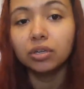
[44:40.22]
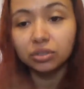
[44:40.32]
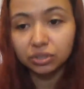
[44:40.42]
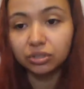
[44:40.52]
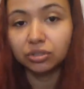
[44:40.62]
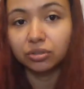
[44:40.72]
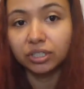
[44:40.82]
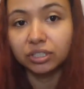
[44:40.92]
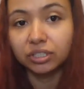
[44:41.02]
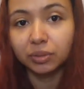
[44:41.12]
goes through
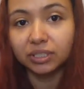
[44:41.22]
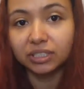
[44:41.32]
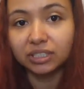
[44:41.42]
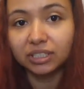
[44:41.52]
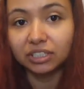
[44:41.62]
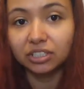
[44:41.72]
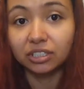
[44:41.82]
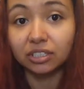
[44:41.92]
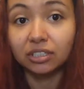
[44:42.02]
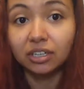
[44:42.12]
into the police
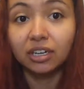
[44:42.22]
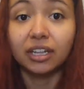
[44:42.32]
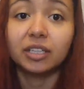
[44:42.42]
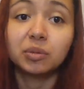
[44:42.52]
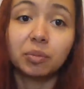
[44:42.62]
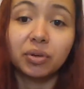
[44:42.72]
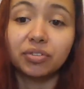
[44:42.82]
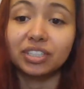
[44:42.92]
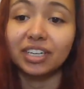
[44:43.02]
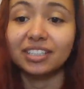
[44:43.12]
station. That's when
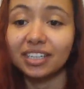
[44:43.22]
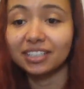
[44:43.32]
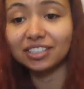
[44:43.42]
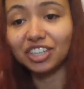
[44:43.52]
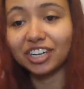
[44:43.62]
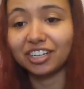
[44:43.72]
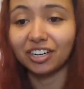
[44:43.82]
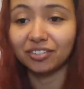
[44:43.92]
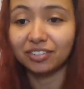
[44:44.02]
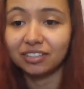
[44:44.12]
Perfect Ty takes his jacket
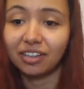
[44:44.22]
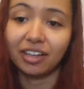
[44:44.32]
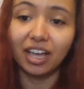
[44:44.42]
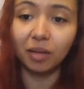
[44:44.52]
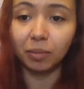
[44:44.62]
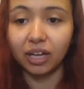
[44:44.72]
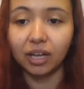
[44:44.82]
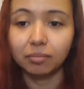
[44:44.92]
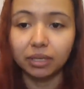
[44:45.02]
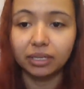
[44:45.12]
off and he's like, I'm a
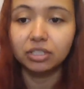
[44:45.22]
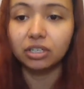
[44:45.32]
cop, bitch.